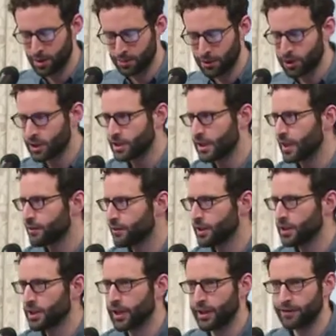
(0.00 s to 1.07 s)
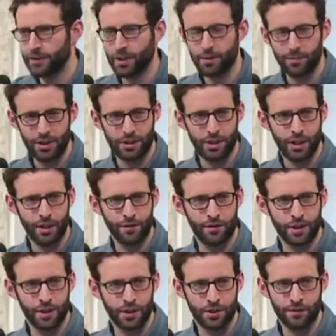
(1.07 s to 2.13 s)
But just every life that can be
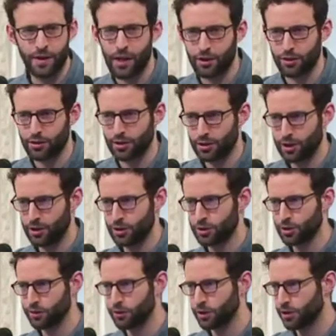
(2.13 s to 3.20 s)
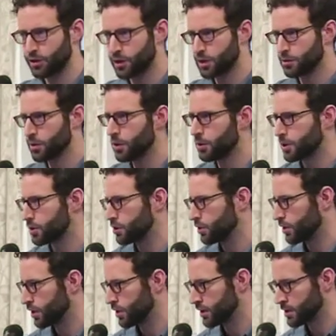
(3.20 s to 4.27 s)
saved is valued. And you sort of learn these heroic
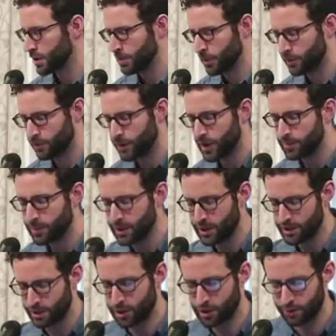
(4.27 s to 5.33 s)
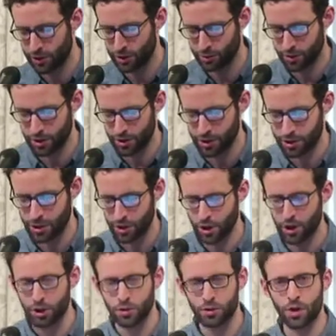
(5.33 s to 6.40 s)
stories about families and individuals
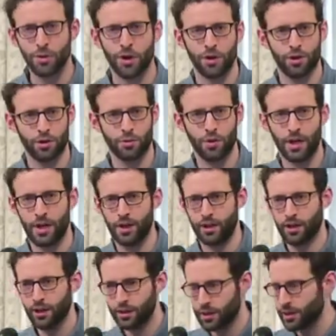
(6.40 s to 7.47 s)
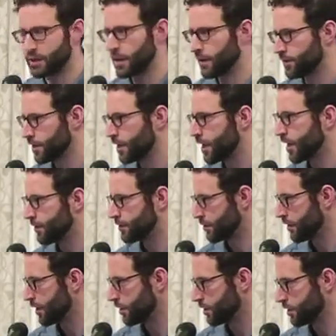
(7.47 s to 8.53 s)
who go out of their way to save the lives
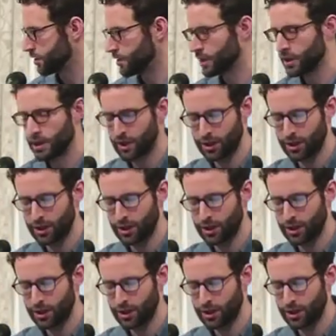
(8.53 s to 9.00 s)
of others.